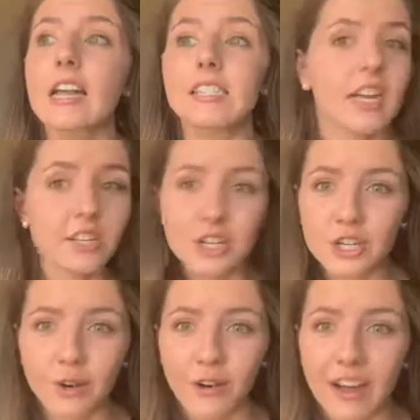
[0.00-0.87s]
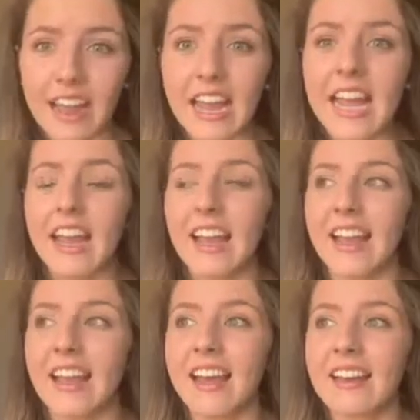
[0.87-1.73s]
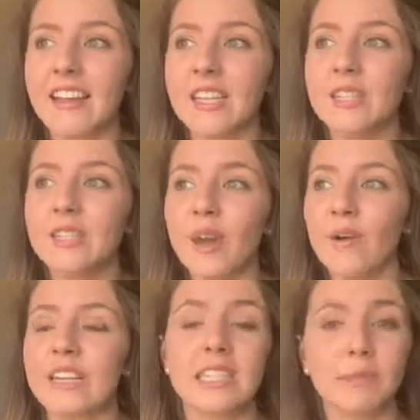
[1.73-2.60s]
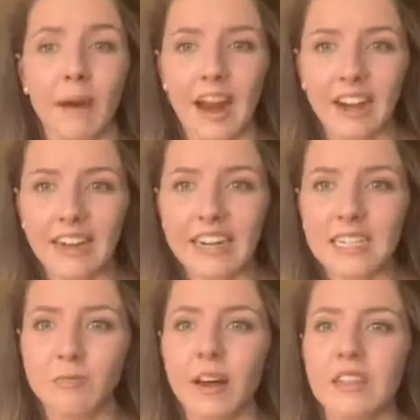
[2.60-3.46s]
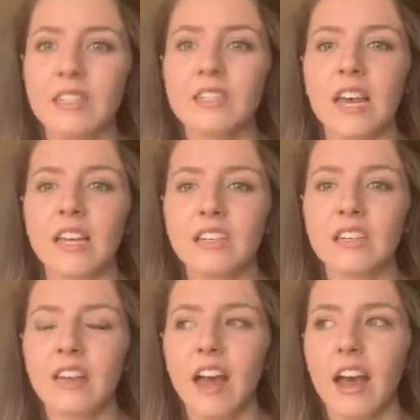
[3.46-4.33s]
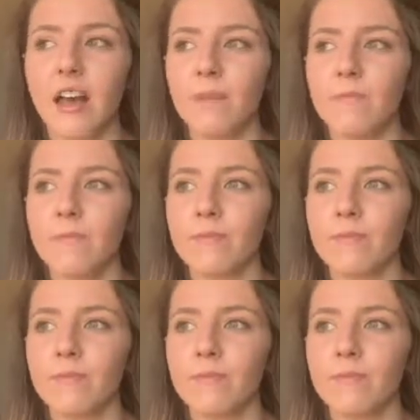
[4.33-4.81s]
such a joy and so inspiring, as well as such a